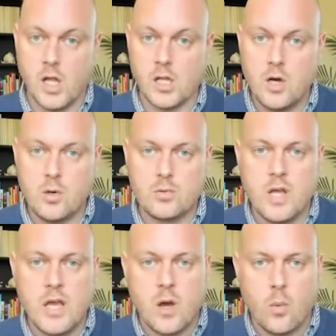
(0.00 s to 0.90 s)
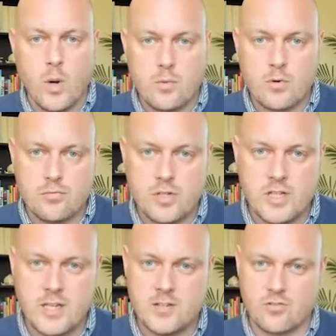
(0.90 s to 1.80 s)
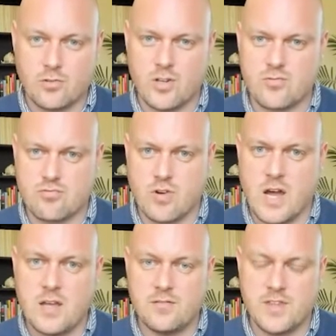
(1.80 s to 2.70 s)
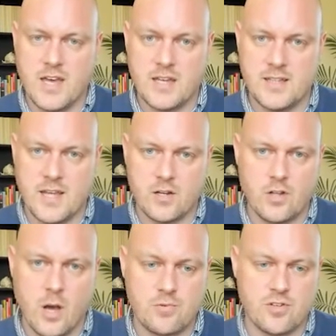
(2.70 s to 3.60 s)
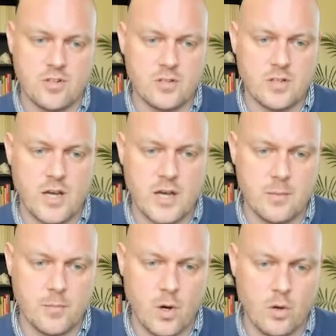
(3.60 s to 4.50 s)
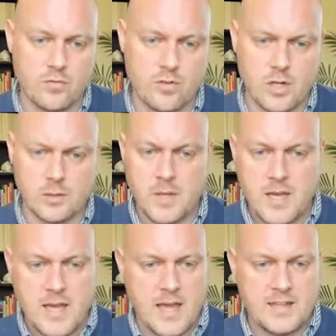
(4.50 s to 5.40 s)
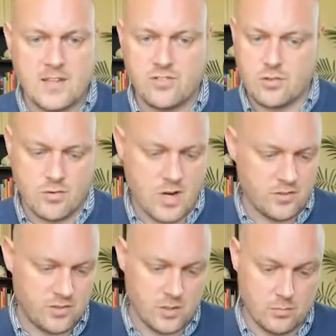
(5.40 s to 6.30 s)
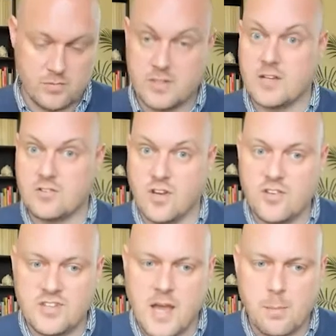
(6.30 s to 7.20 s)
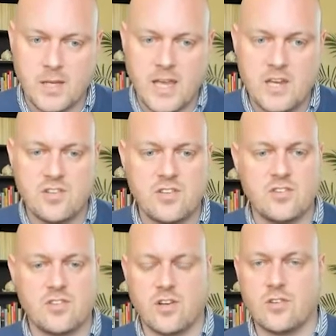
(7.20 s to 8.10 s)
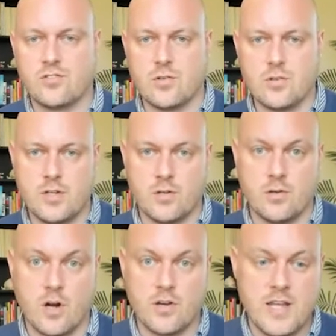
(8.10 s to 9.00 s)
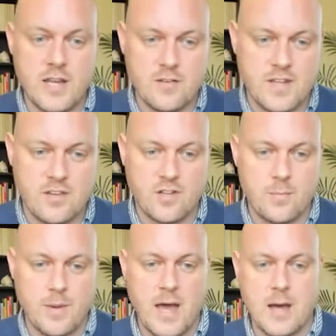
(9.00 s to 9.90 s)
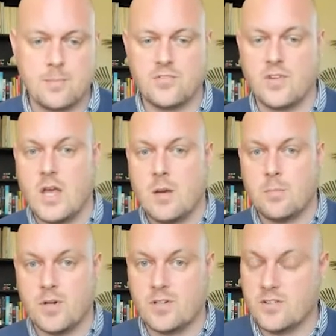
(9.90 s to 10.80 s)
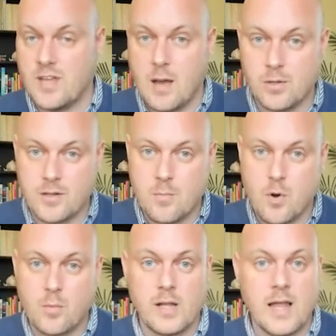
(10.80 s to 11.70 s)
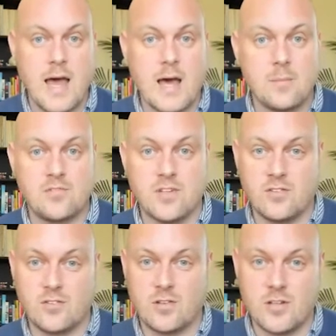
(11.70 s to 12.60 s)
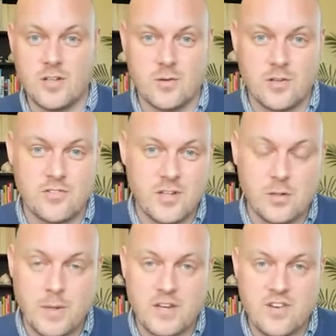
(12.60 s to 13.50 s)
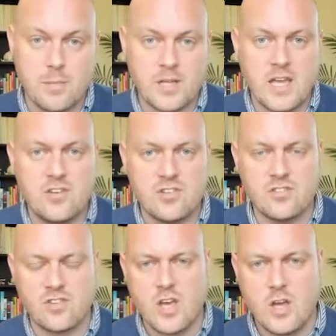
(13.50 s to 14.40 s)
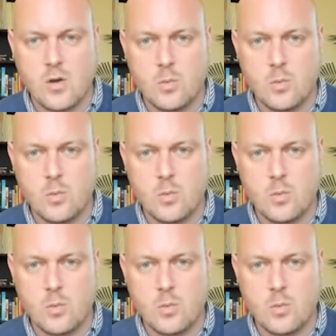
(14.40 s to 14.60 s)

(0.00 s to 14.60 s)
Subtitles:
alone, where we really need to sort of drive that adoption overall. And that's across not just the applications, it's also our native desktop apps, but the tablet and mobile apps, it's our single page applications.